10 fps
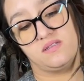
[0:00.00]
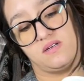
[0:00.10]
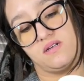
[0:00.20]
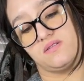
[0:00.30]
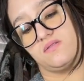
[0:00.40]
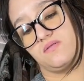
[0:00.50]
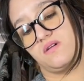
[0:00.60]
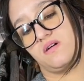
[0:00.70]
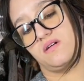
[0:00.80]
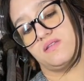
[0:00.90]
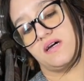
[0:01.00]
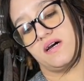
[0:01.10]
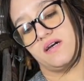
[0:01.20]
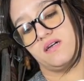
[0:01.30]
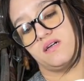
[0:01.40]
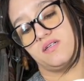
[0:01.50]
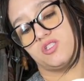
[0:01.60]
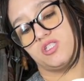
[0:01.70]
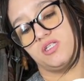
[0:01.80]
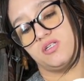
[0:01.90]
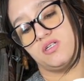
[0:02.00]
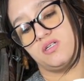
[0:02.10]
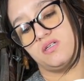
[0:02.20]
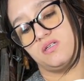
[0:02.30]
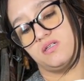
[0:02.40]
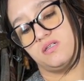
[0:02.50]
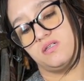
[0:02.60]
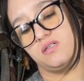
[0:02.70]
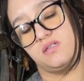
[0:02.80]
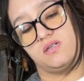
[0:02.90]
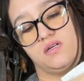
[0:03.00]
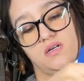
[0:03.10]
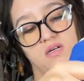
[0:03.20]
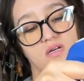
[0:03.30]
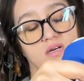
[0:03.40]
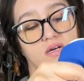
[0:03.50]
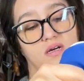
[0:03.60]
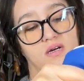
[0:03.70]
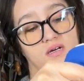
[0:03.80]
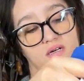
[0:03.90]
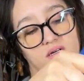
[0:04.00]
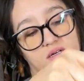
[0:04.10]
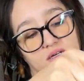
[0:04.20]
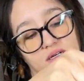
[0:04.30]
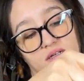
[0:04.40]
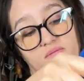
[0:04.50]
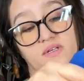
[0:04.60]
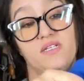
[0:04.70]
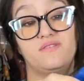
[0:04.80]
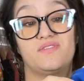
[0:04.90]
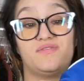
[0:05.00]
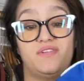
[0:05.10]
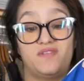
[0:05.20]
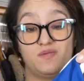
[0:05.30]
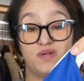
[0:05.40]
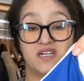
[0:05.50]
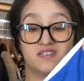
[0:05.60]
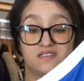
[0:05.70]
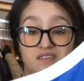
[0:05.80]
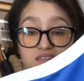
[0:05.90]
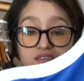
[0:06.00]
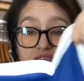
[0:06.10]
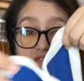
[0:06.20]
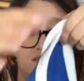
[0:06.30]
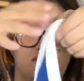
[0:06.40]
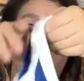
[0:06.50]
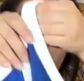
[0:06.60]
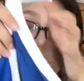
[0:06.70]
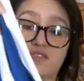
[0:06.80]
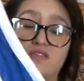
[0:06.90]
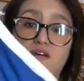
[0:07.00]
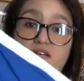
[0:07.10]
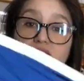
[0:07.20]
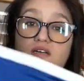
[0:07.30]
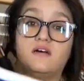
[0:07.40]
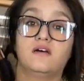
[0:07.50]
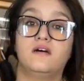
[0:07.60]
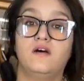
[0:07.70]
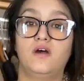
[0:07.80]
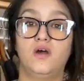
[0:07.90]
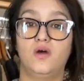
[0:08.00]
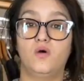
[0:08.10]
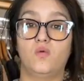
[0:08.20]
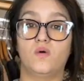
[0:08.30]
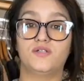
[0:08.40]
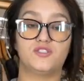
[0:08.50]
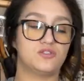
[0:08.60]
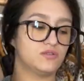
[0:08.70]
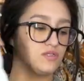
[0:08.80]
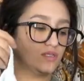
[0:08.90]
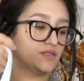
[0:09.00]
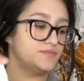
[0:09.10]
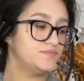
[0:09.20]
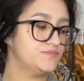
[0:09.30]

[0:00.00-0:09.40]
is also called the High Cut Cheeker, uh, and it retailed for 50 bucks. So it has that one shoulder.